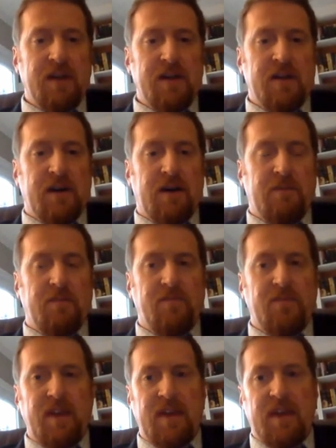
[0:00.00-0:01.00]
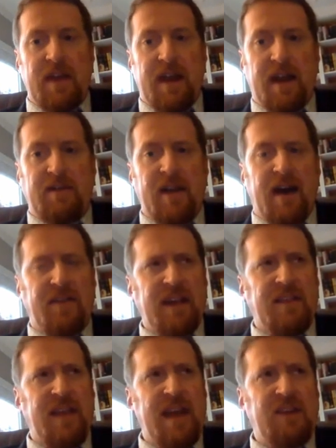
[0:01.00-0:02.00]
And I
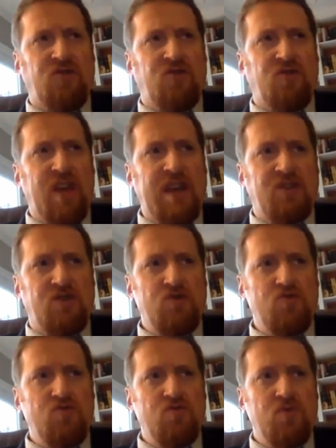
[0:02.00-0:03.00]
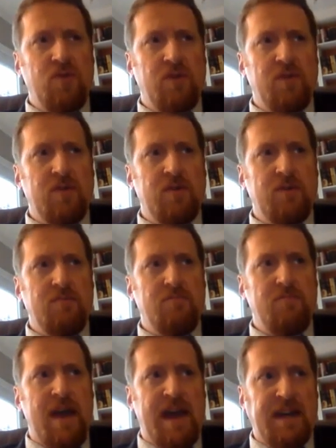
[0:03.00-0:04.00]
think they do
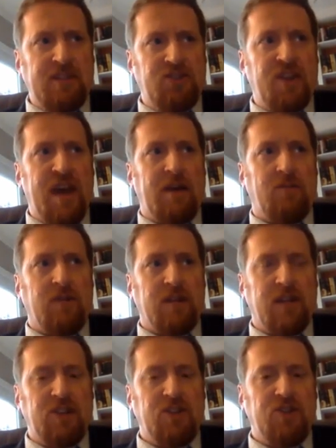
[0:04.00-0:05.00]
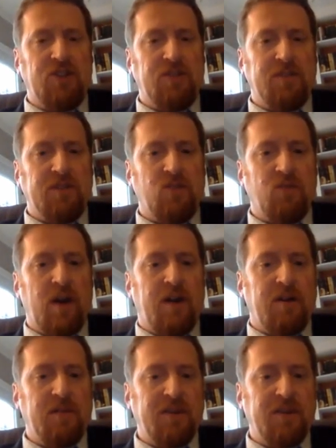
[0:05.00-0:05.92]
manage that relationship as well.